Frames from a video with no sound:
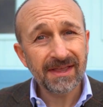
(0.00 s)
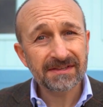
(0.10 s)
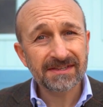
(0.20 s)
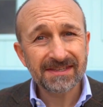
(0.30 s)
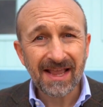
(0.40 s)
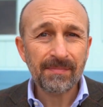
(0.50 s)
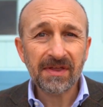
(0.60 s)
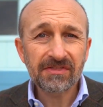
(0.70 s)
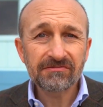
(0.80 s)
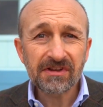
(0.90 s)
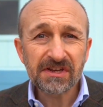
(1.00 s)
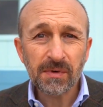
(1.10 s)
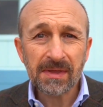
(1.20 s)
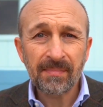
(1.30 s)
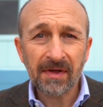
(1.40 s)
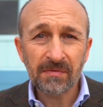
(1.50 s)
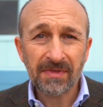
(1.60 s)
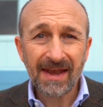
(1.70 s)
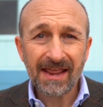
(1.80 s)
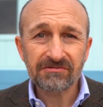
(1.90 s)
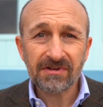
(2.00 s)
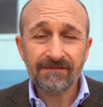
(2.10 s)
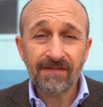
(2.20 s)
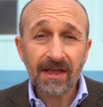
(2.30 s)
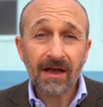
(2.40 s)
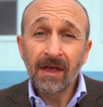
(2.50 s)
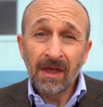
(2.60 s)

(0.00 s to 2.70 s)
is stabbing the retweet button with an angry finger